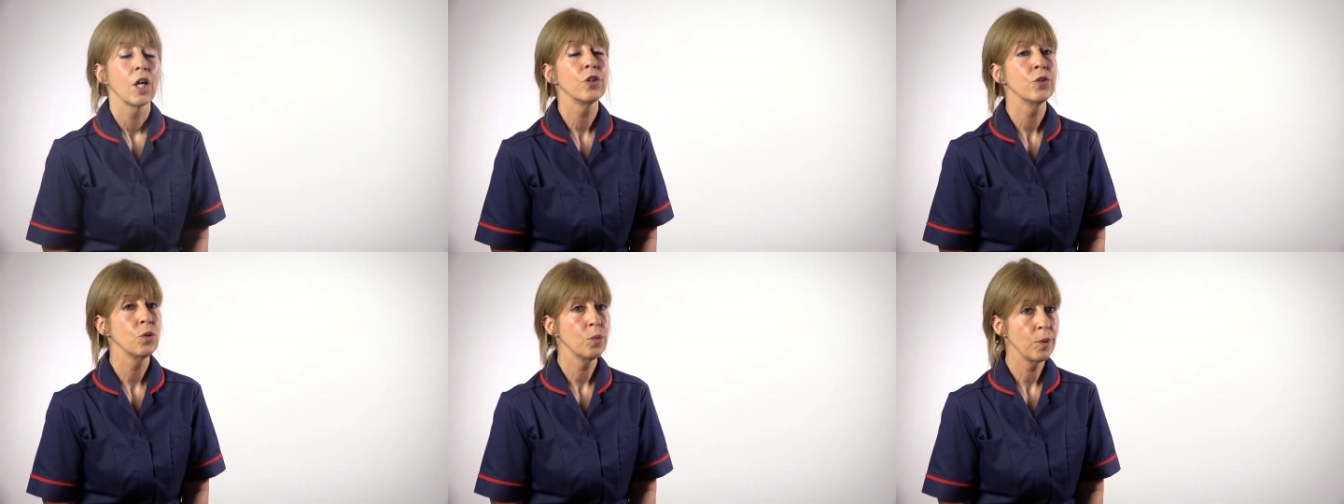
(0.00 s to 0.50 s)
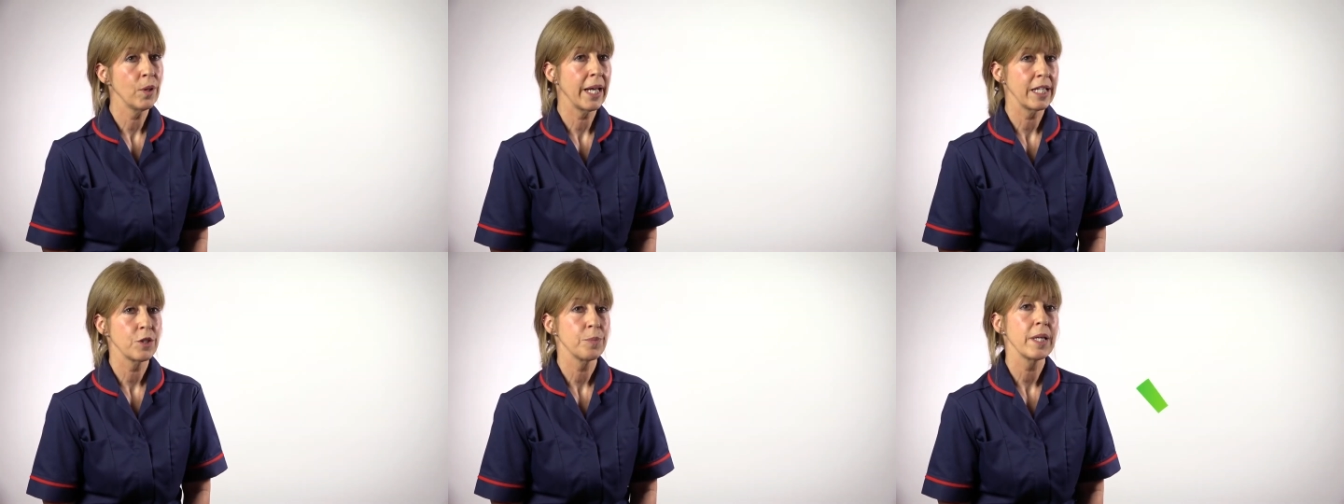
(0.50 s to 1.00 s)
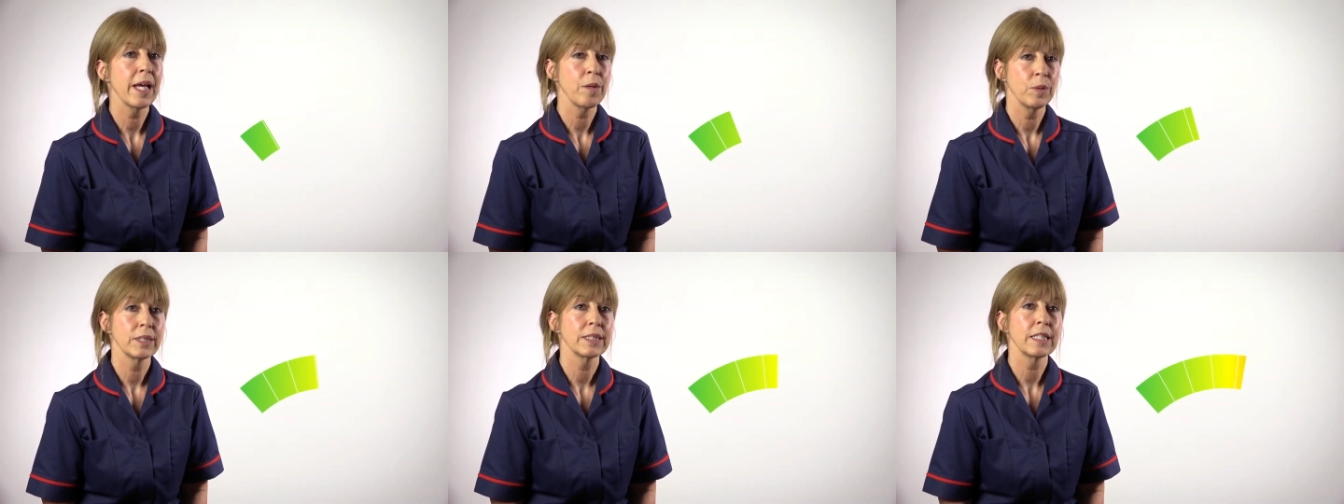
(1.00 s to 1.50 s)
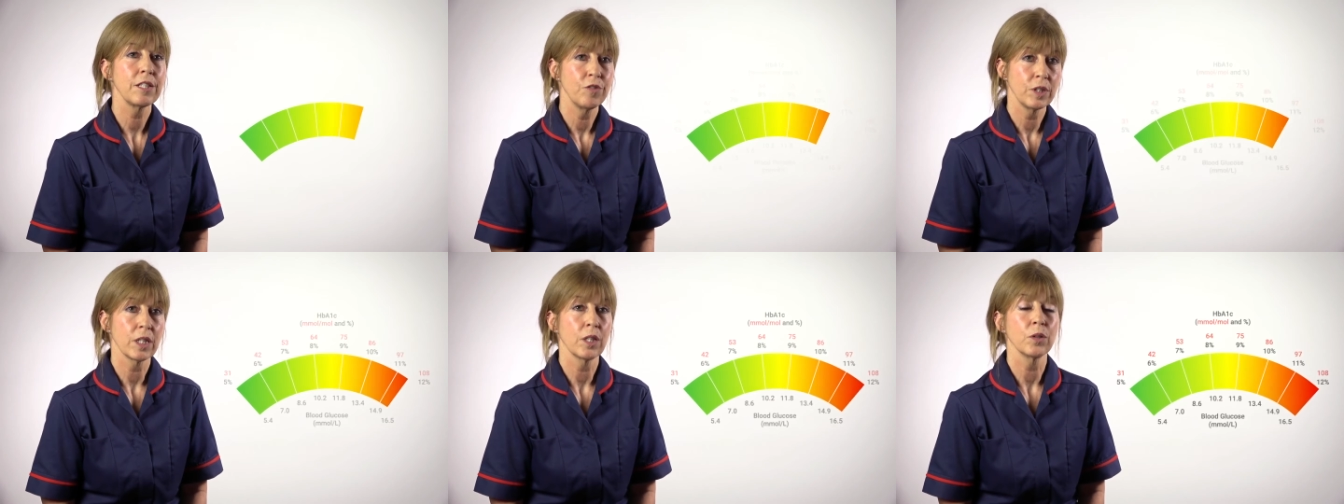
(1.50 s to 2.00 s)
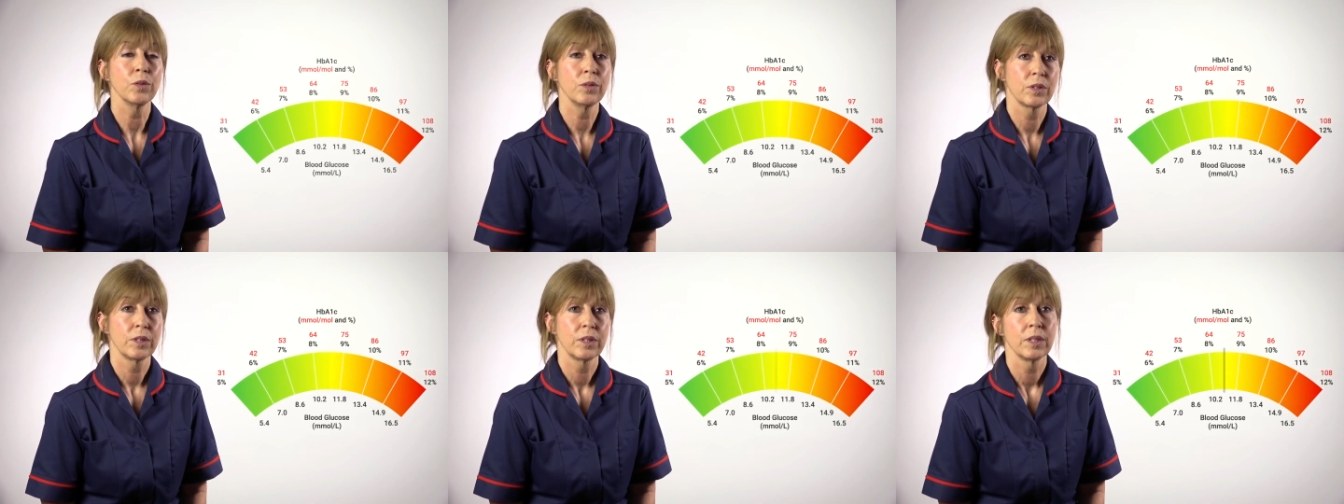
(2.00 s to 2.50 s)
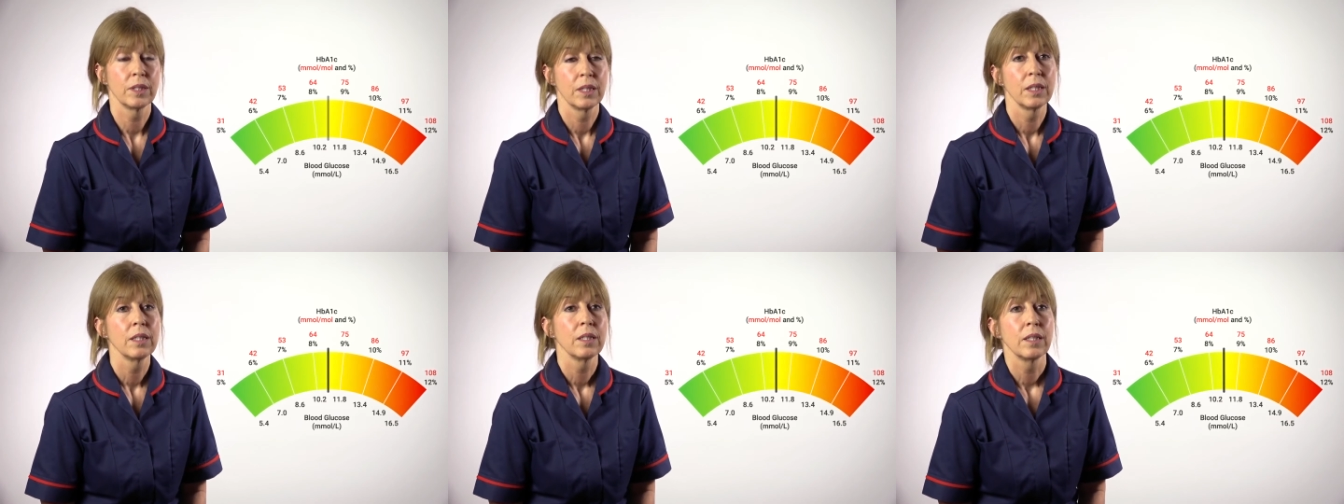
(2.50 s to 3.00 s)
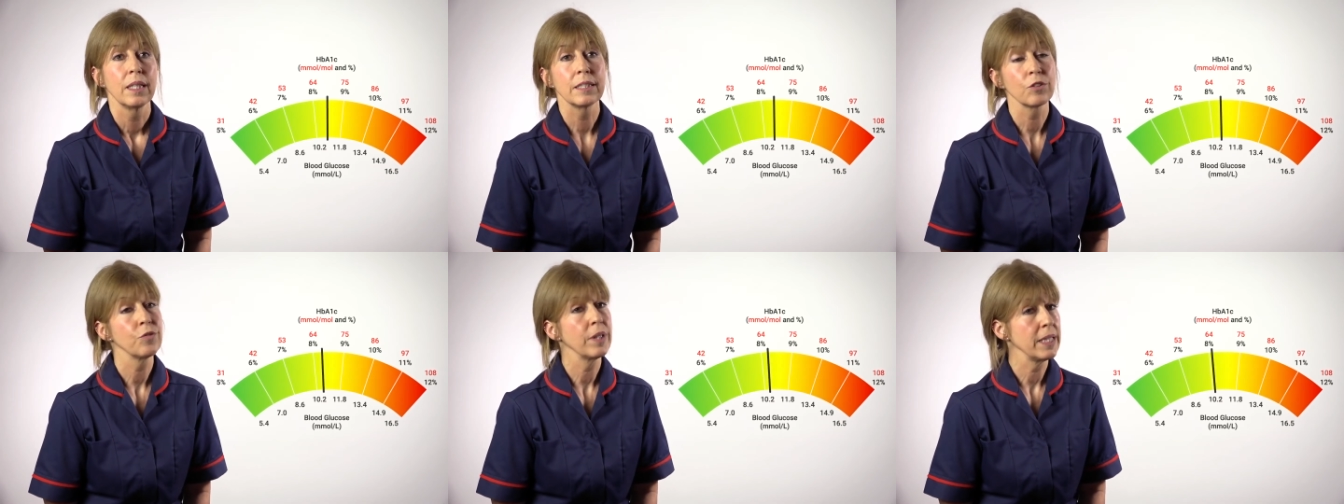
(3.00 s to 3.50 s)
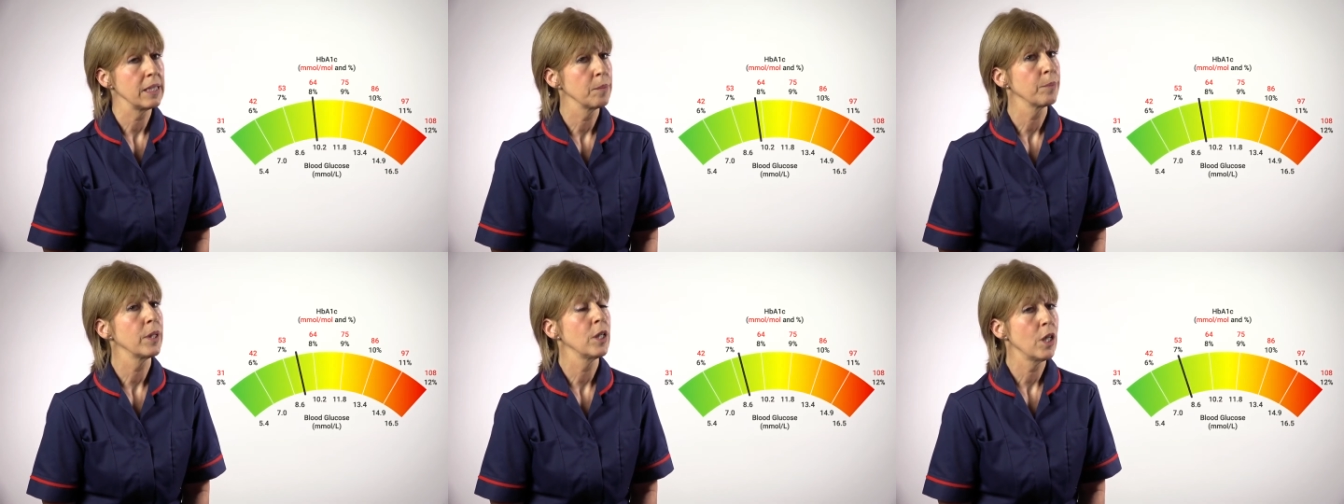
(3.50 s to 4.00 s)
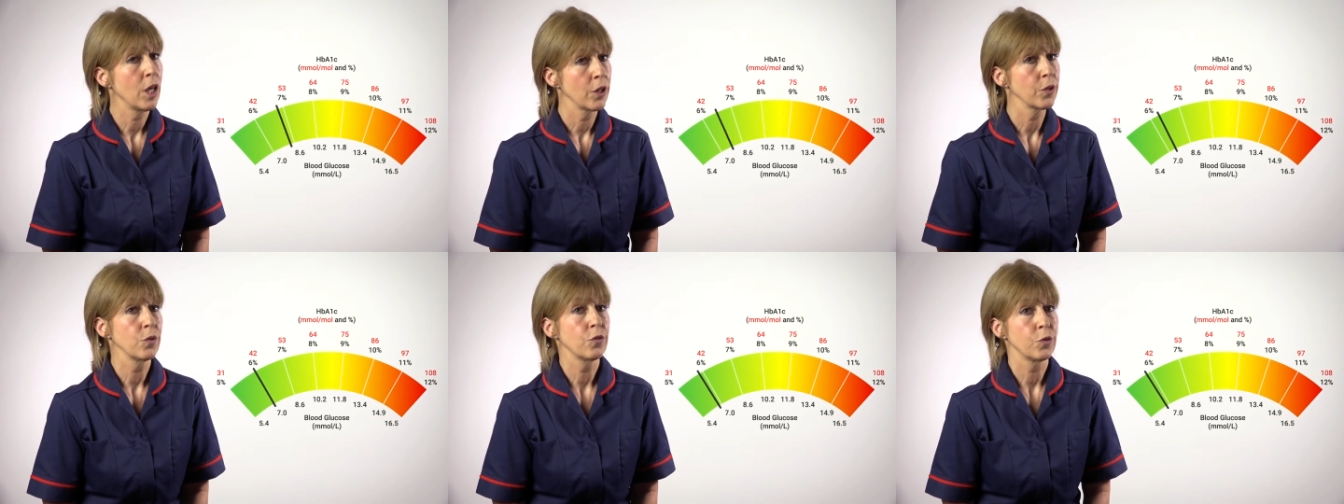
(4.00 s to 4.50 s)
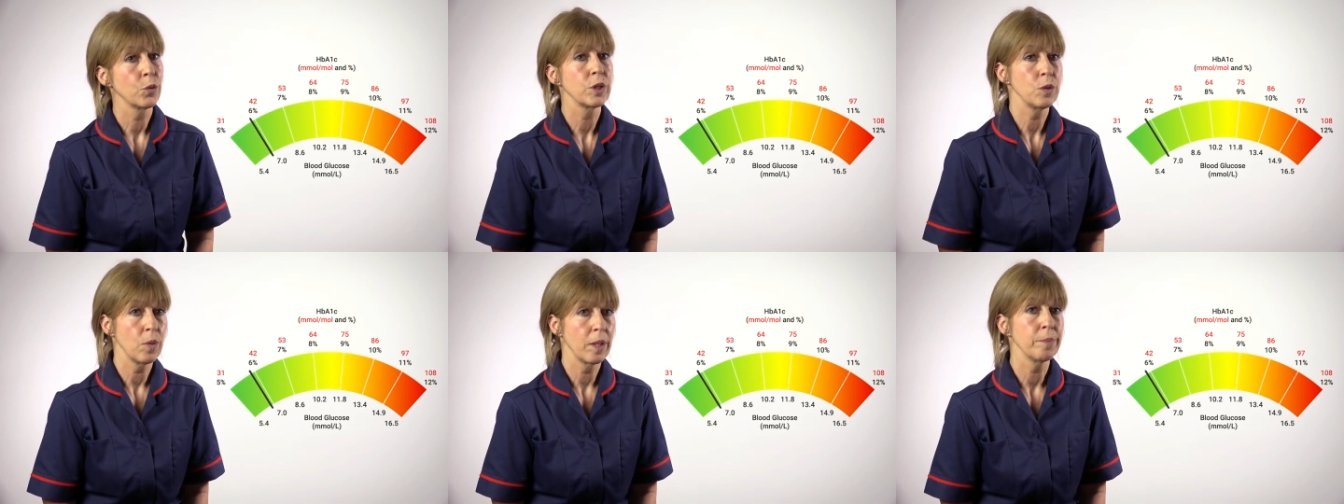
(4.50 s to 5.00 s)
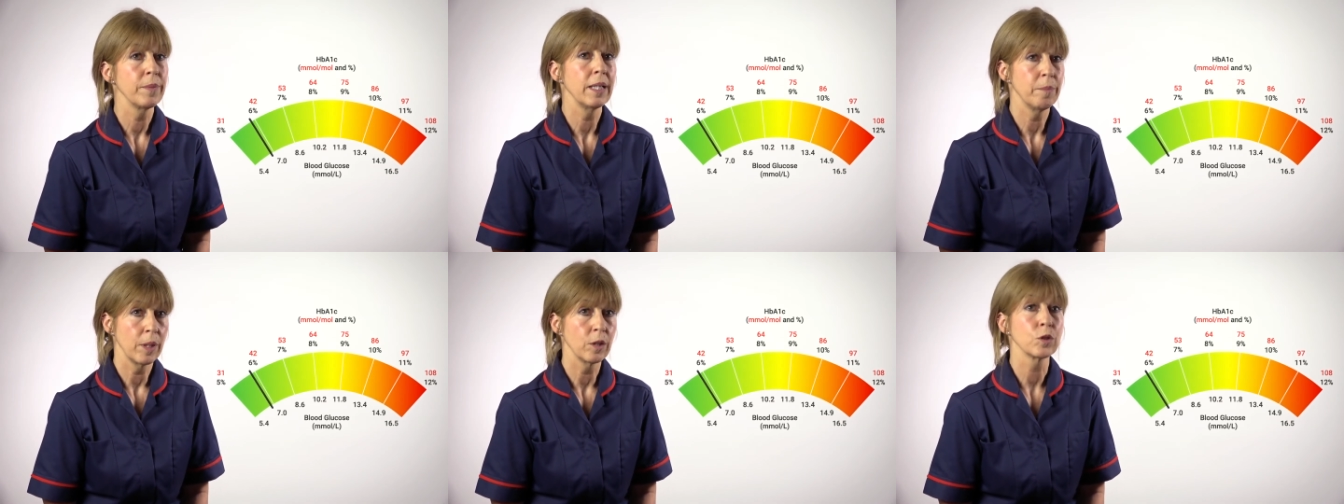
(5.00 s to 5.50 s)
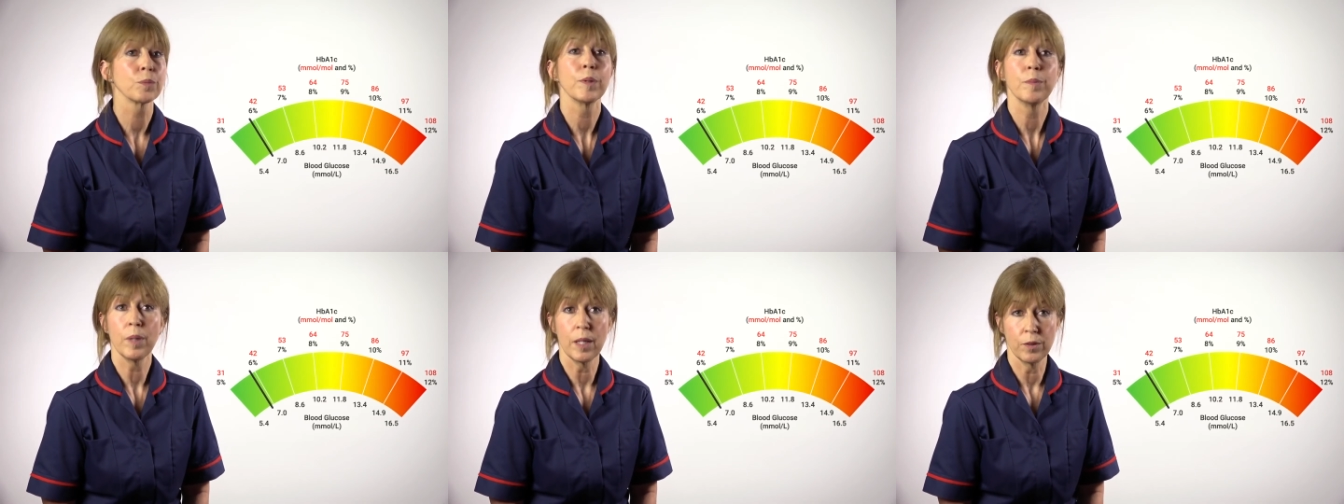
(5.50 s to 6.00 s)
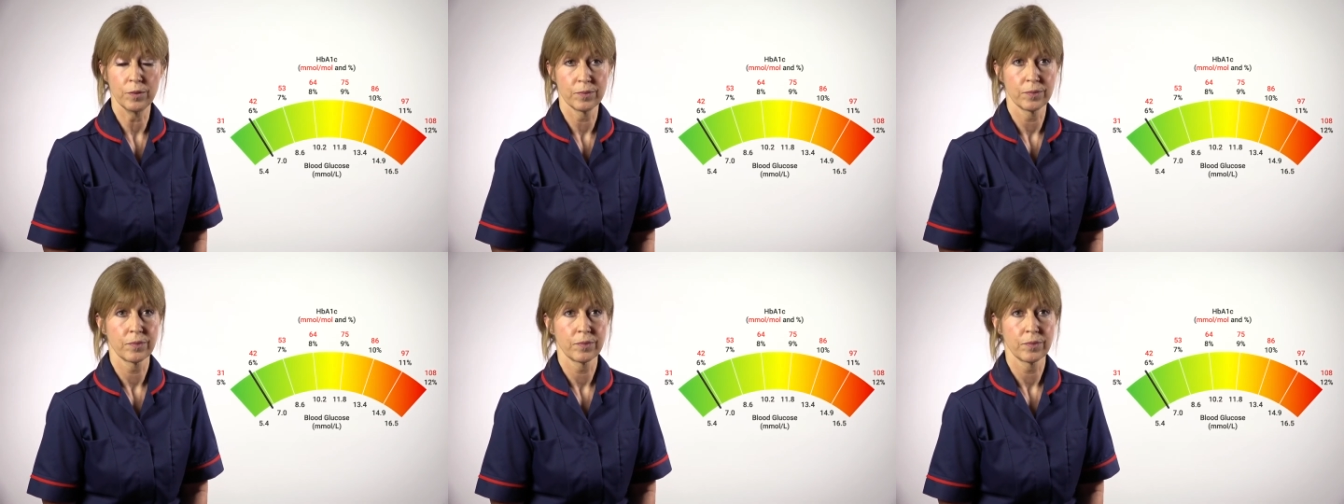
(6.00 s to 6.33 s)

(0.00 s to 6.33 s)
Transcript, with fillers: A normal HbA1c result is a reading below 41 millimoles per mole.